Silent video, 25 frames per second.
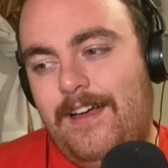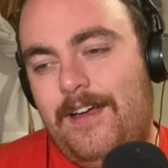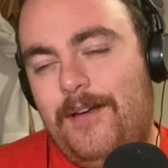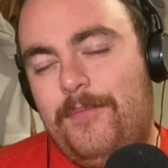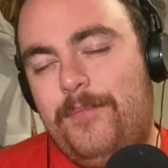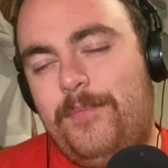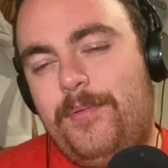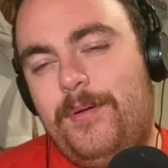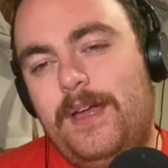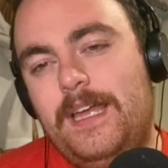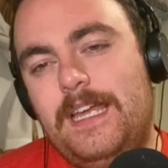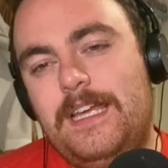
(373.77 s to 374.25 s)

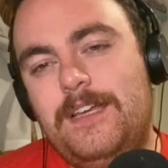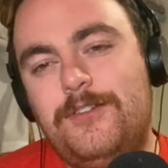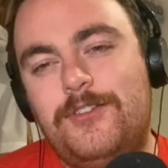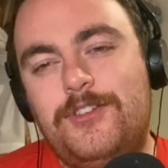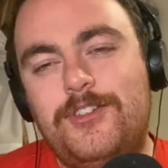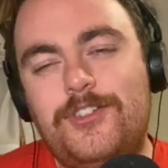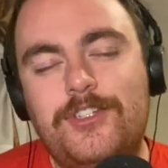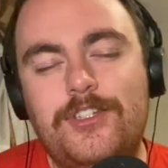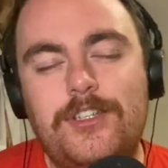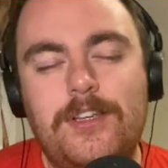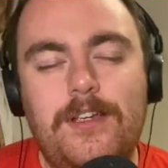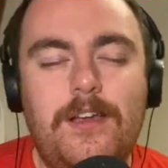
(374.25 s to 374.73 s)
But
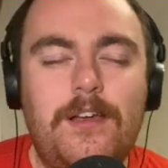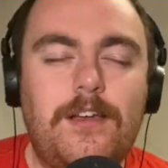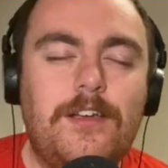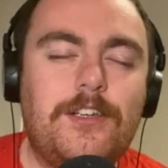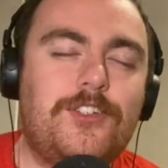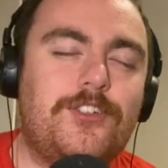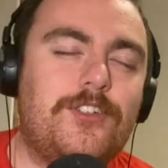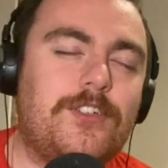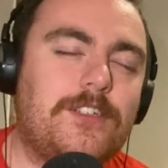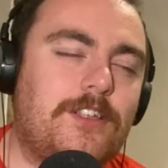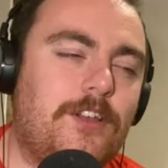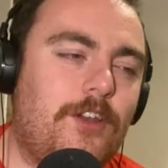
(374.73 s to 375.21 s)
it's
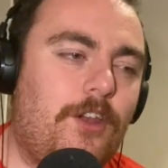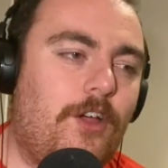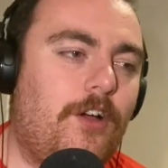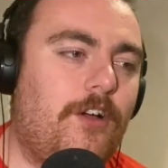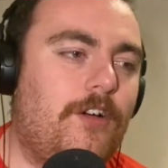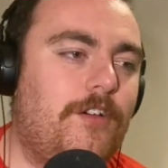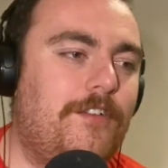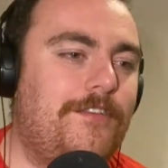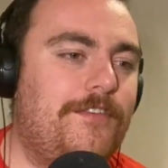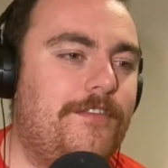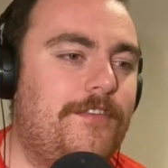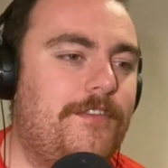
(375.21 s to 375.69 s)
just a lot
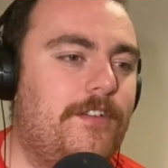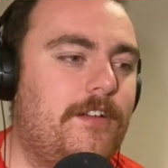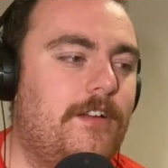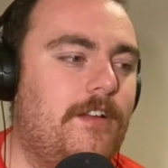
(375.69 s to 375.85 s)
of,